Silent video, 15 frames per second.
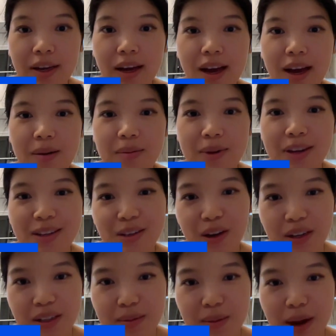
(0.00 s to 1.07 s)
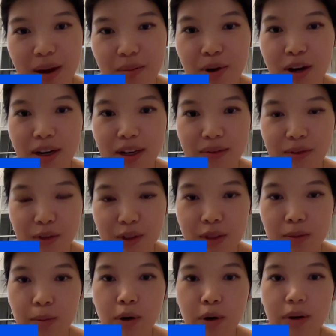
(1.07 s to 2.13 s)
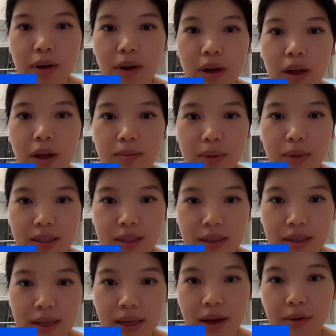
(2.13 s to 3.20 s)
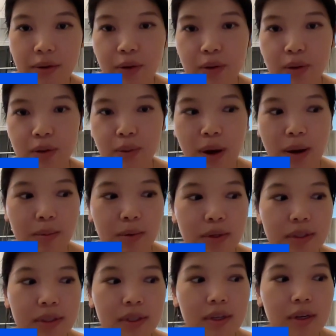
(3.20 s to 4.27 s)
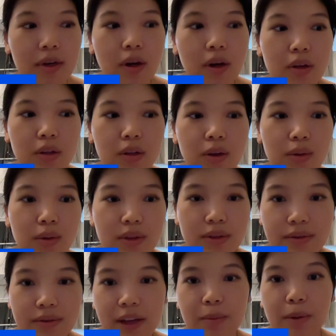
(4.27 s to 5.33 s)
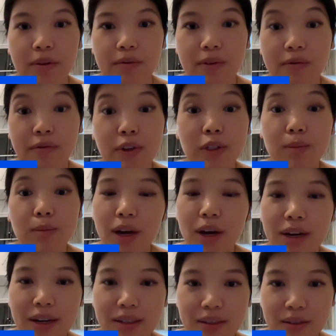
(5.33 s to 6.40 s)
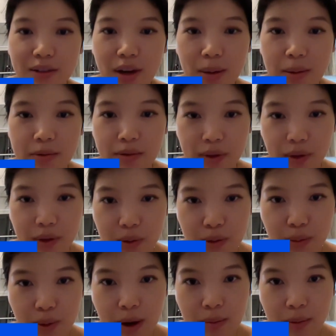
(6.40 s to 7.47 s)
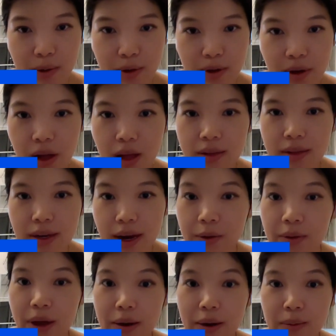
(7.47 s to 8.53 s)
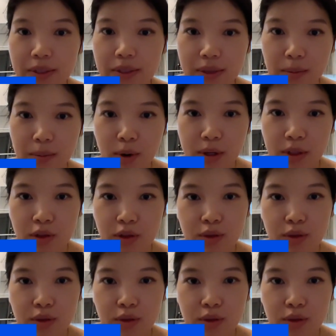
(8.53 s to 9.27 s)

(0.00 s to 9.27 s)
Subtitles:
and talked about product versus protocol and basically how Uniswap was also the developer of the first product on top of the Uniswap protocol and how that was an important